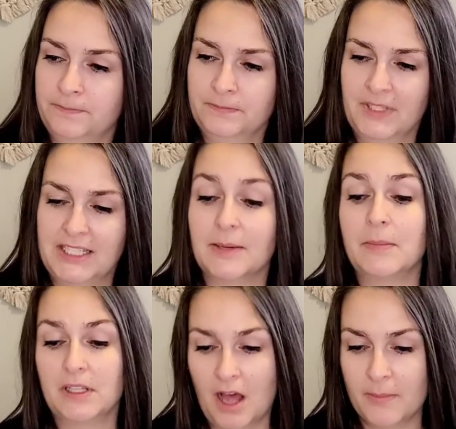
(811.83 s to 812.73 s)
It's a
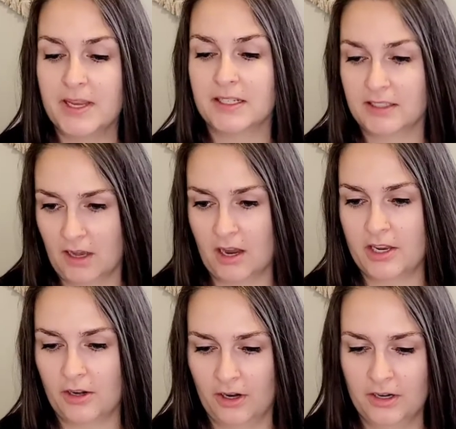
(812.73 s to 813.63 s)
Millamia sock
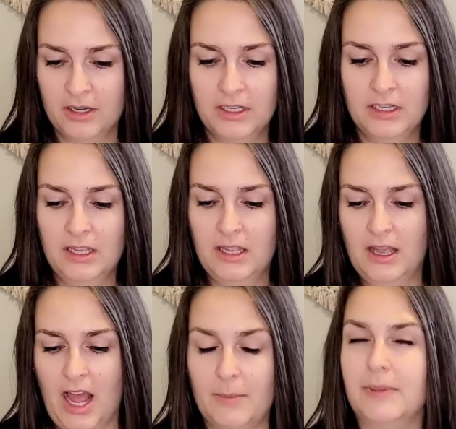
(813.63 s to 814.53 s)
yarn.
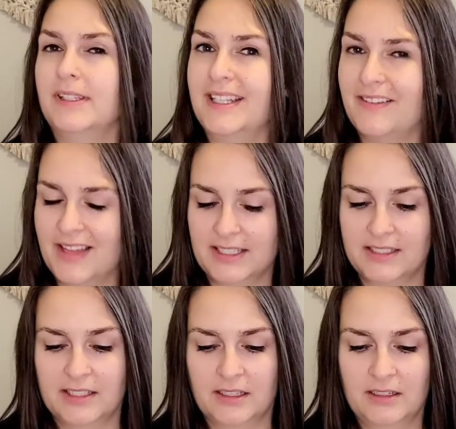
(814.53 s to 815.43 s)
I believe that's
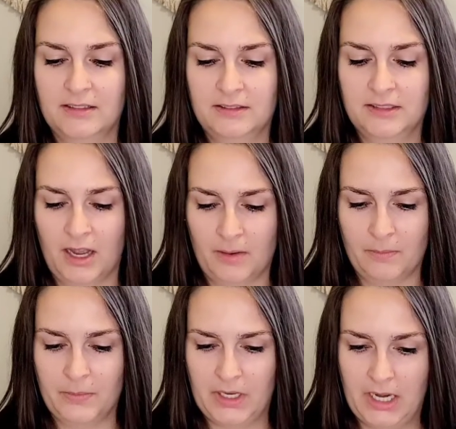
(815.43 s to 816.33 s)
the
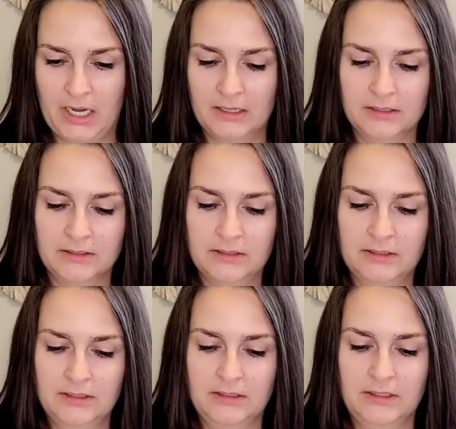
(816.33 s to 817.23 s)
company.
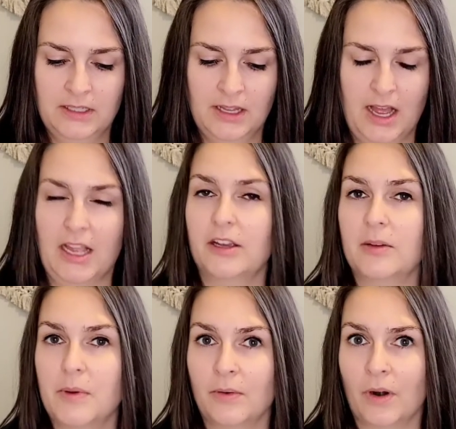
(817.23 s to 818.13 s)
I could
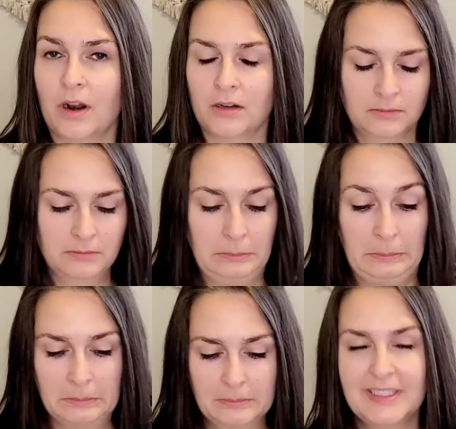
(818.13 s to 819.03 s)
be wrong.
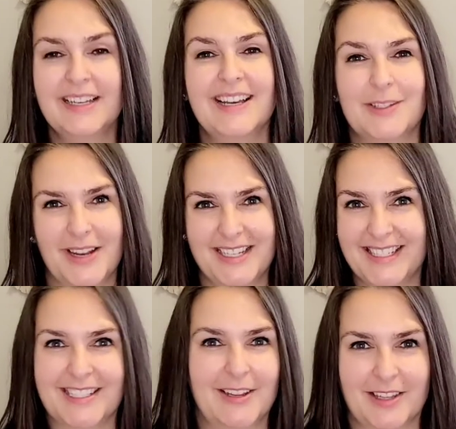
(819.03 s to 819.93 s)
That's what it says on